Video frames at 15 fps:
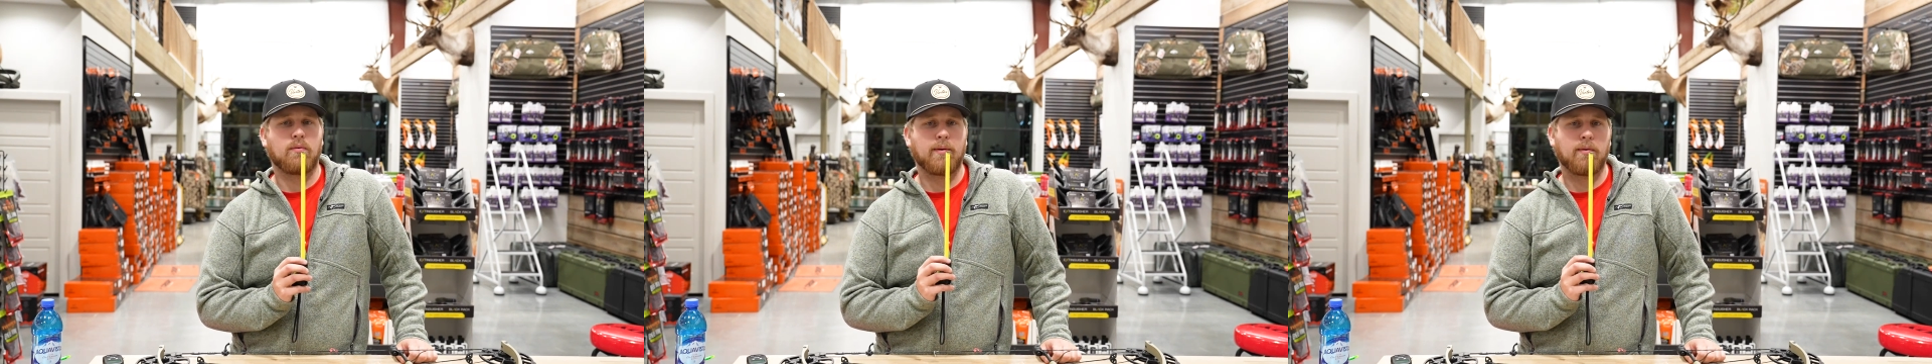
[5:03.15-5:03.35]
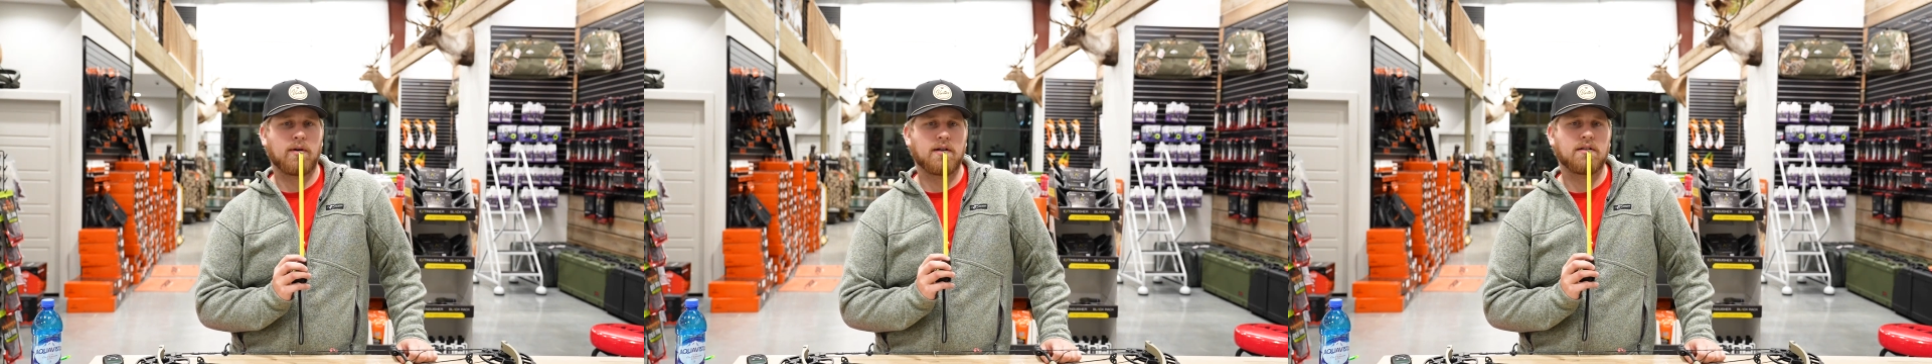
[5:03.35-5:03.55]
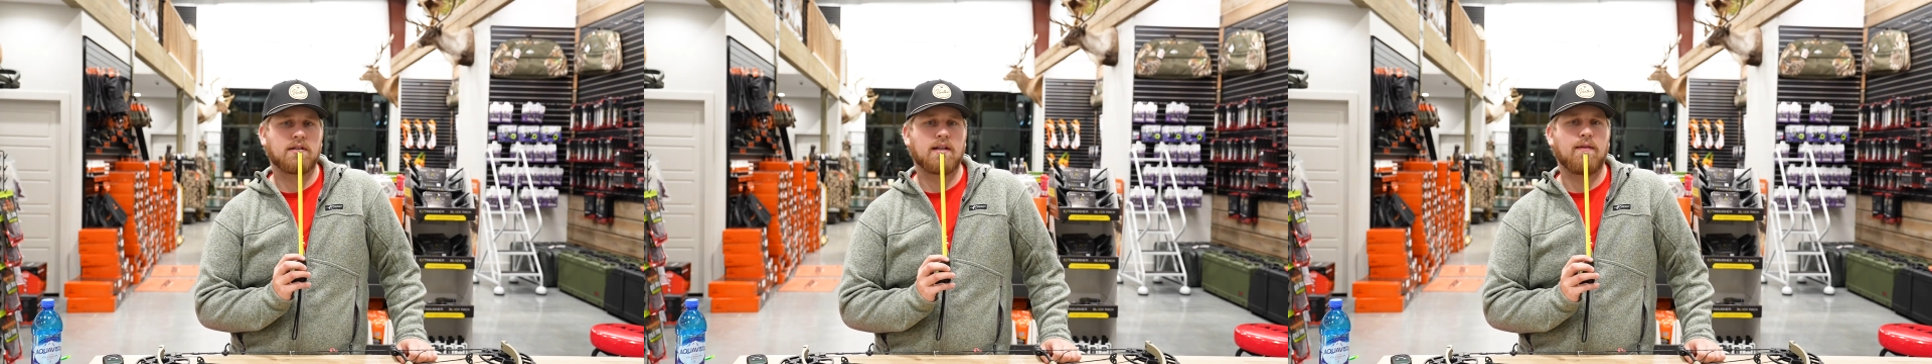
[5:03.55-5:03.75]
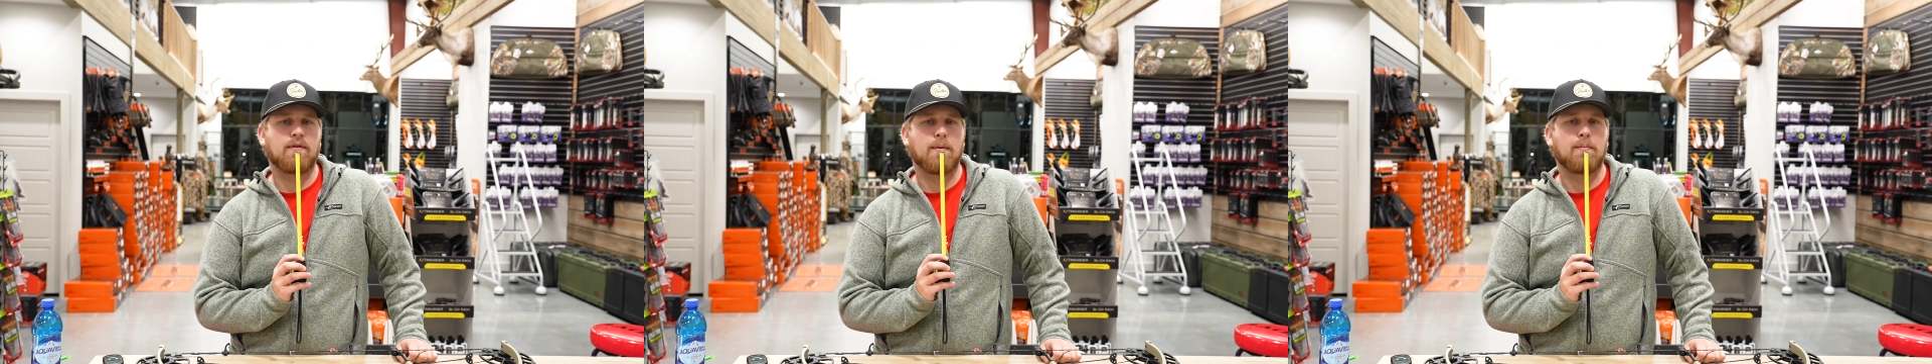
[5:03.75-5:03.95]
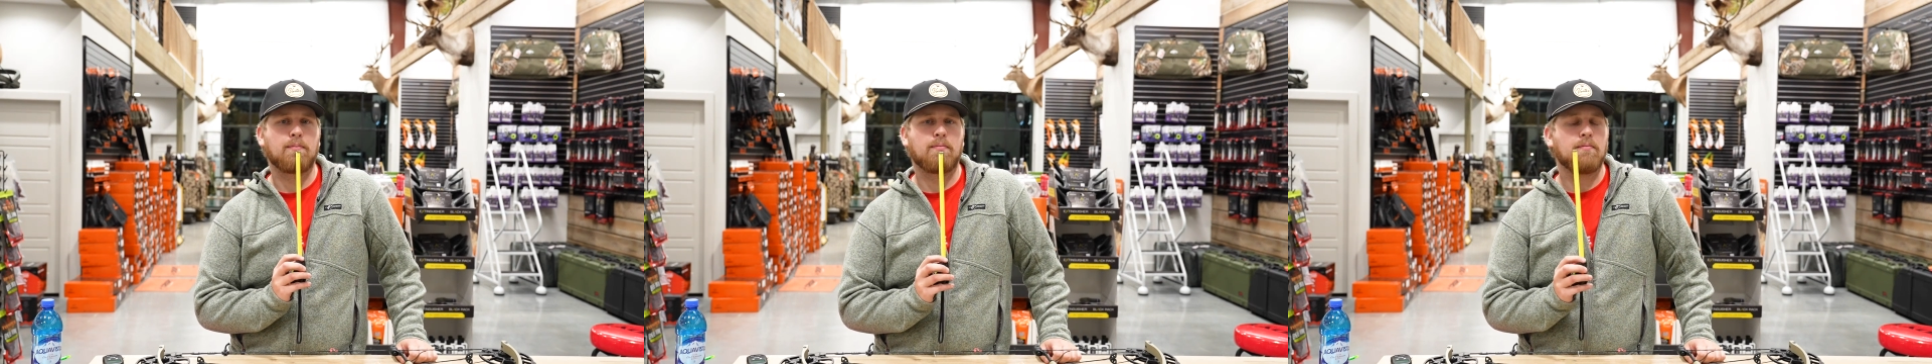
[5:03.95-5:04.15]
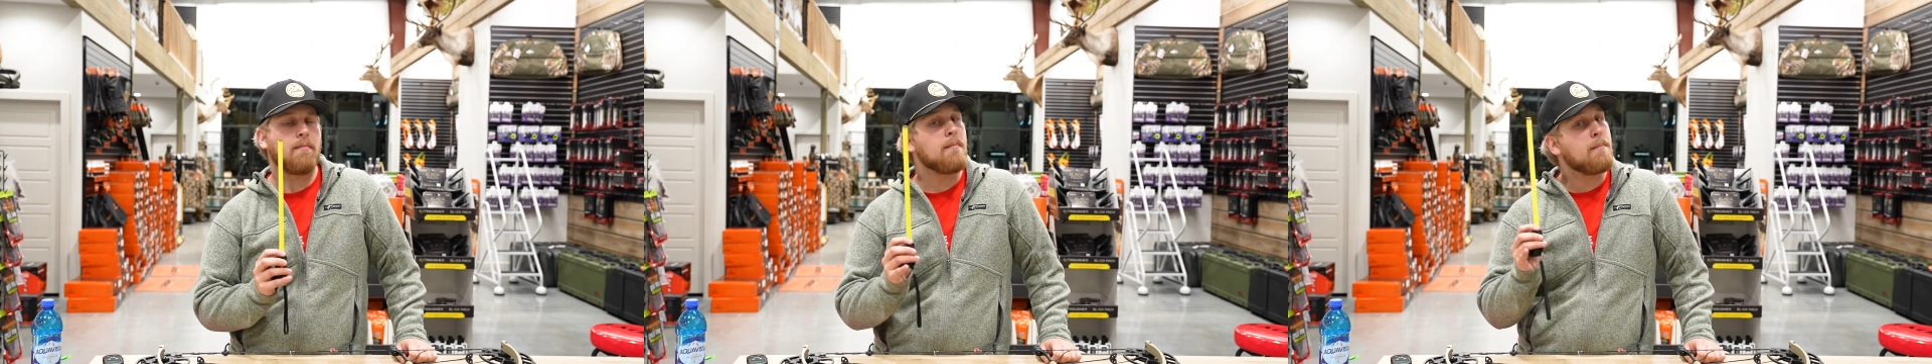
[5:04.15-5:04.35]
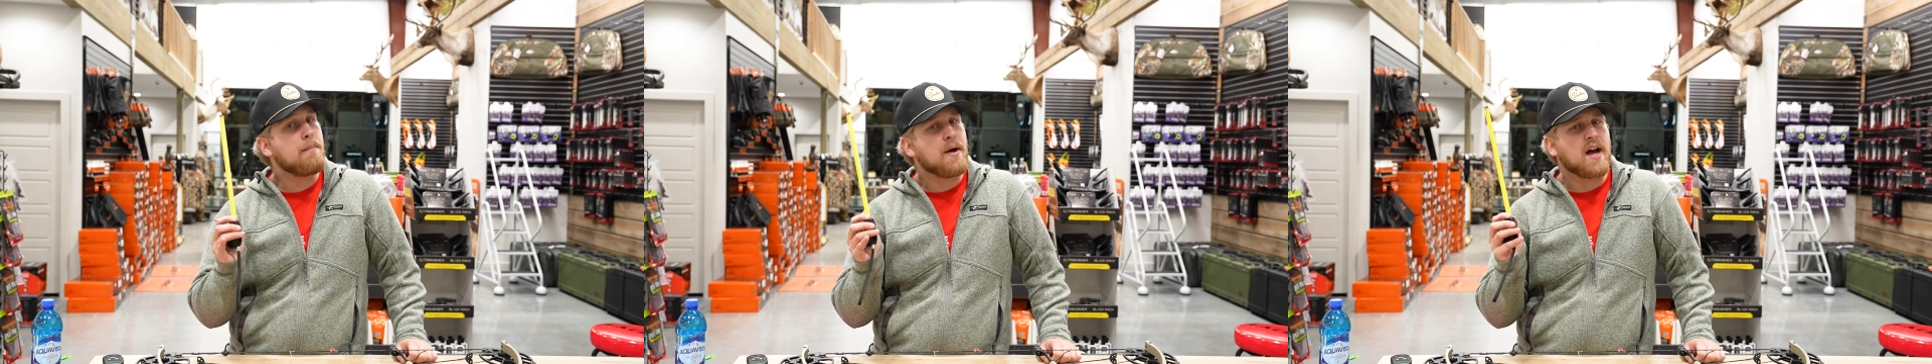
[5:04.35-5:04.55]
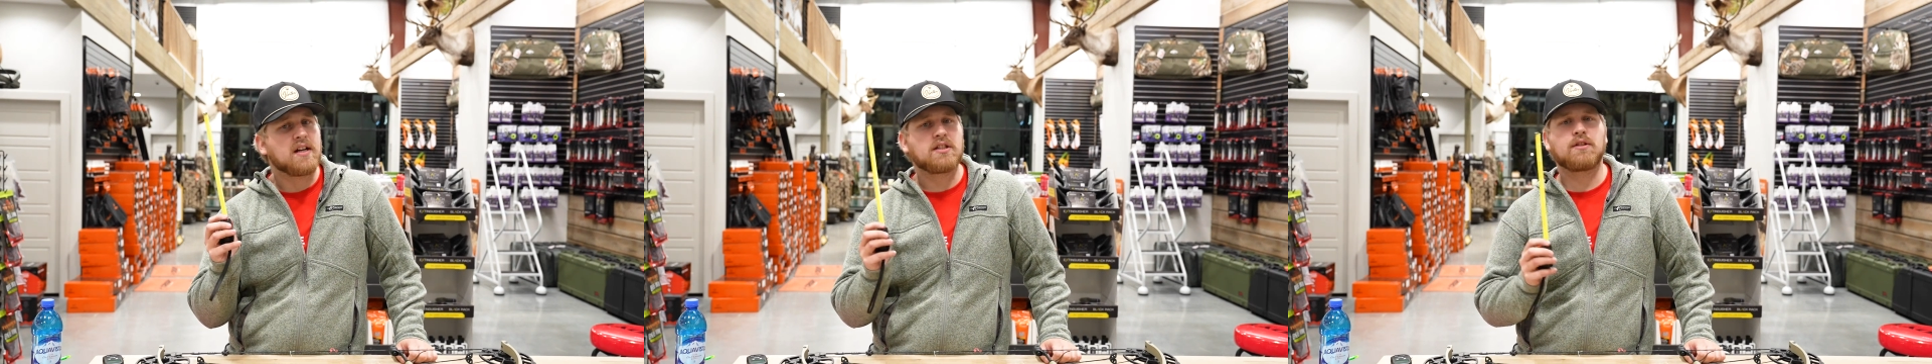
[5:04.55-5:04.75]
We wanted to save the
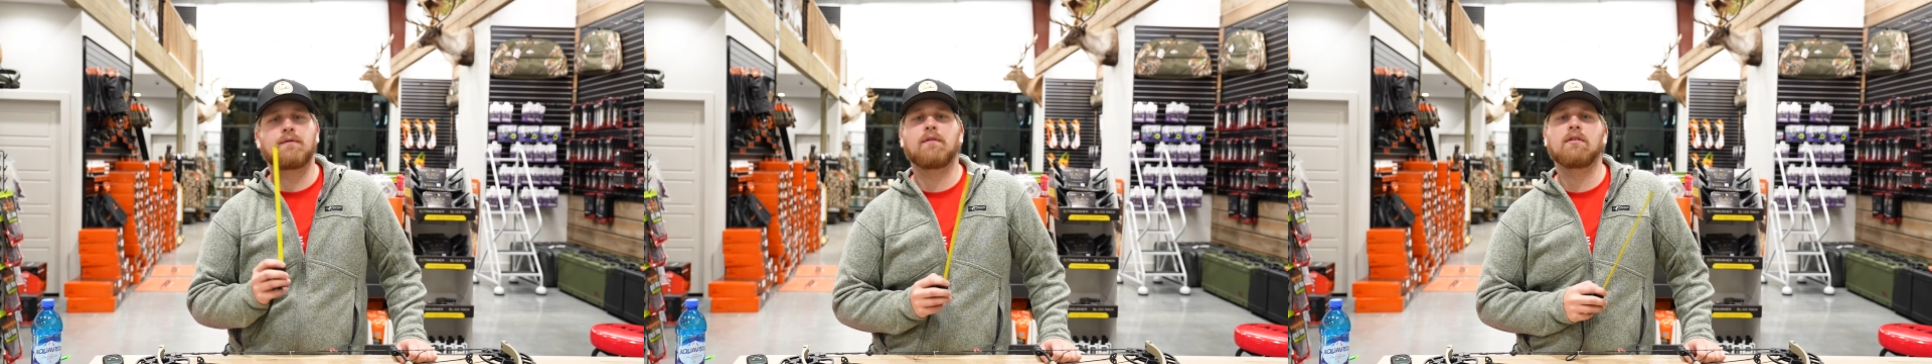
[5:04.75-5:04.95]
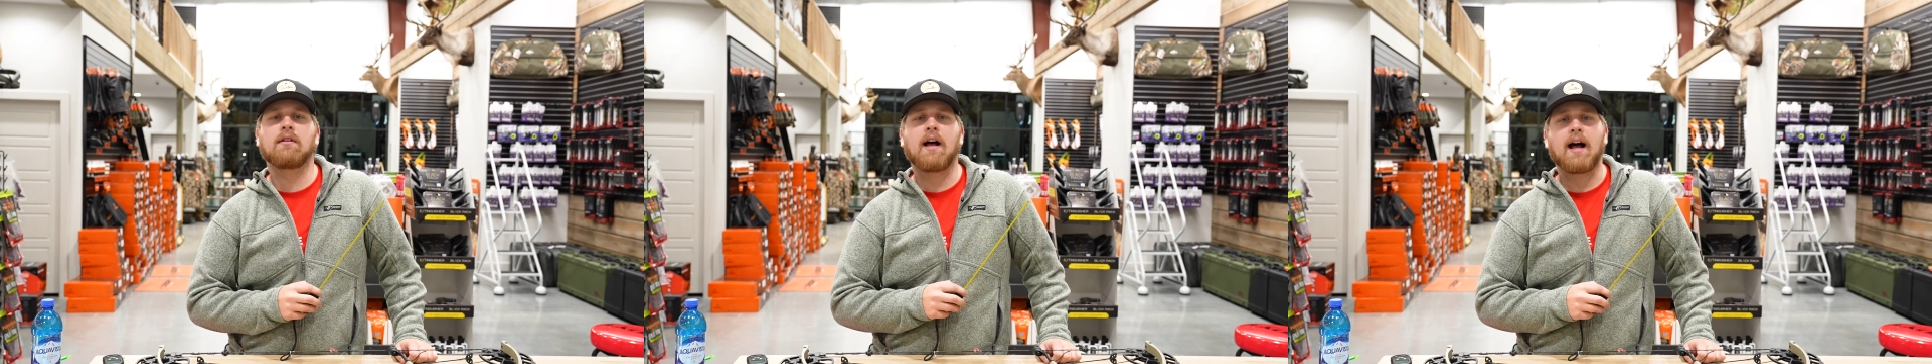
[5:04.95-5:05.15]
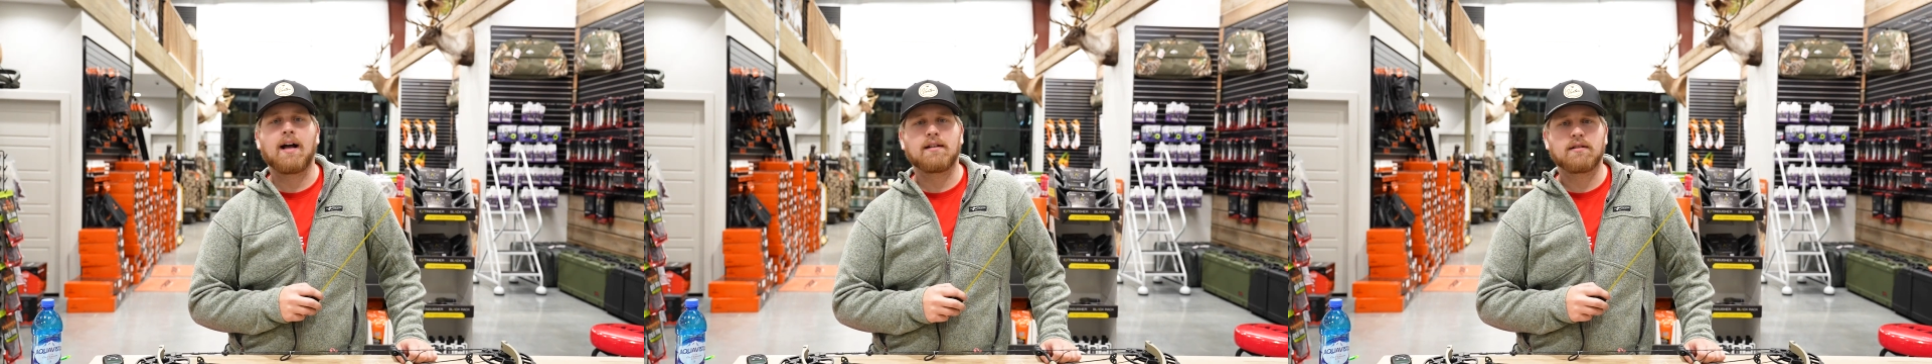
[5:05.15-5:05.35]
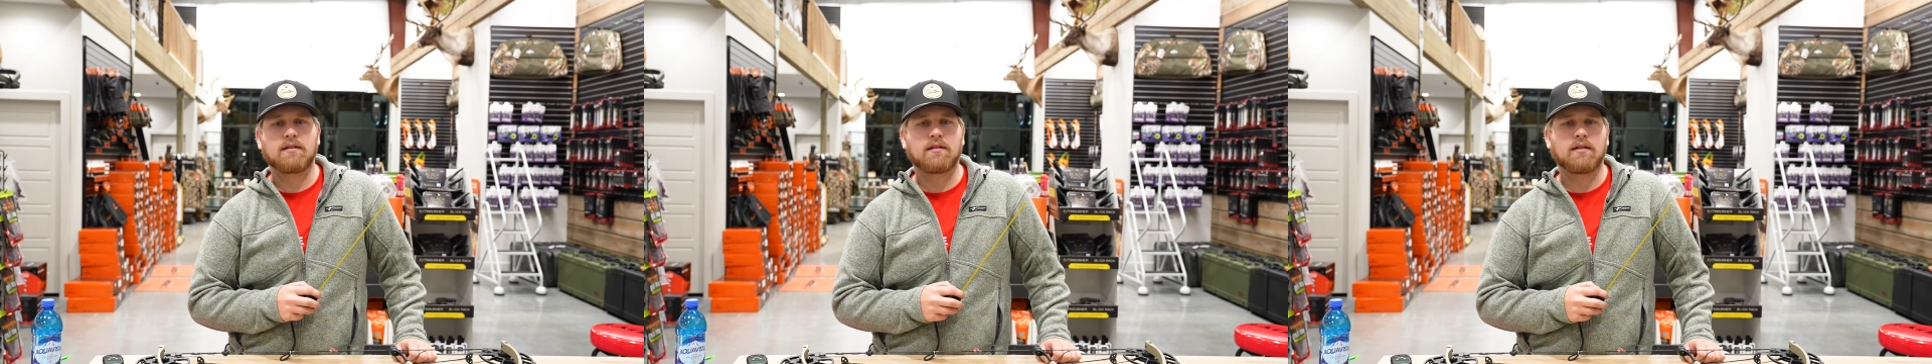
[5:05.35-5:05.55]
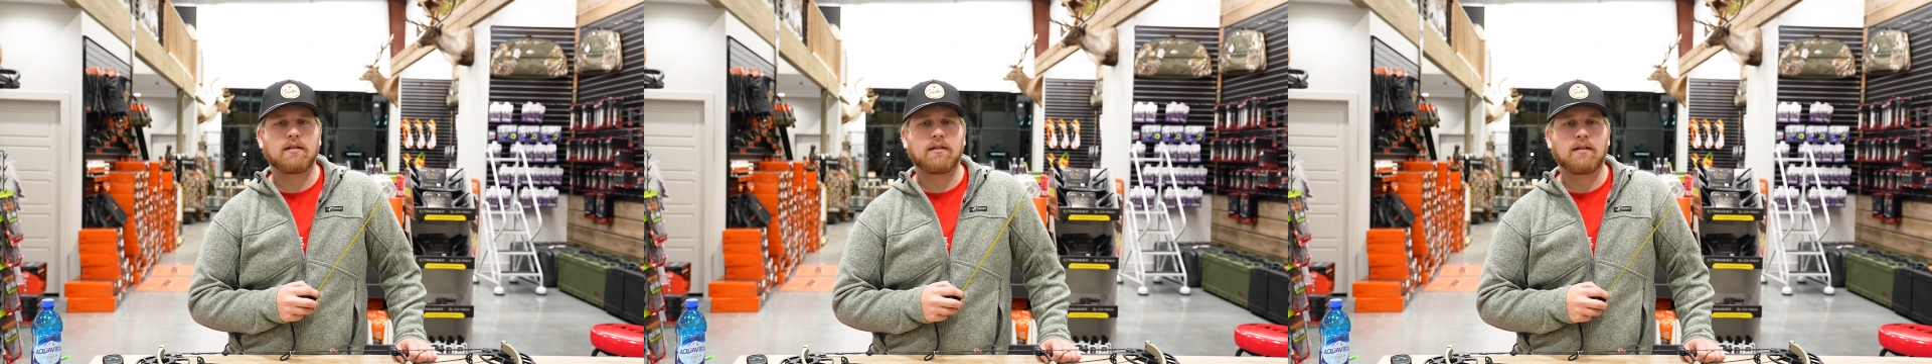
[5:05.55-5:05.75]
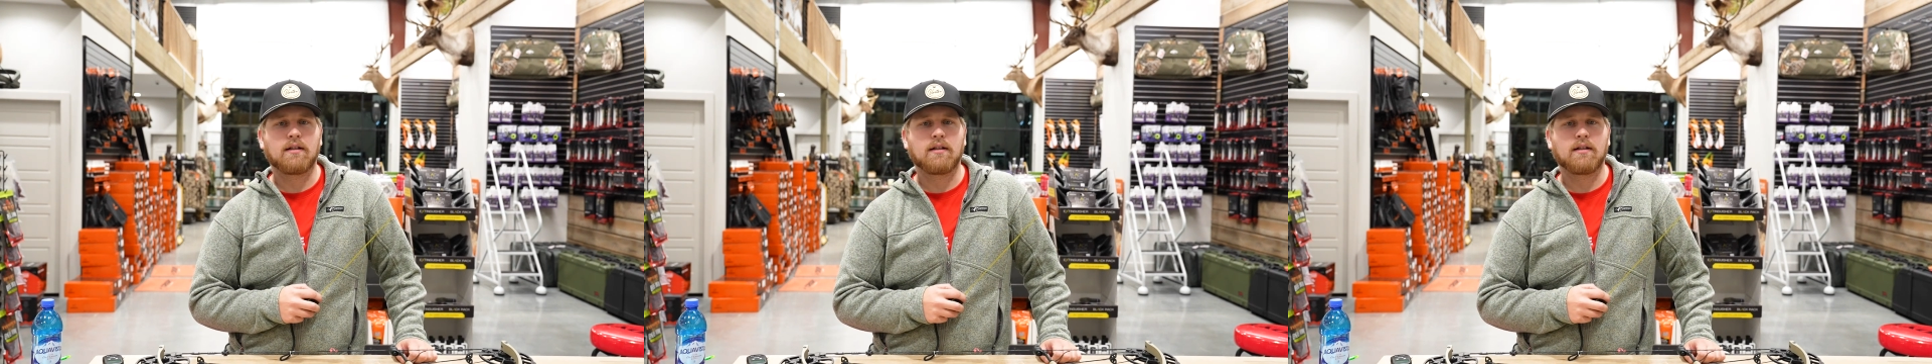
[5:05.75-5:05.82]
best for last,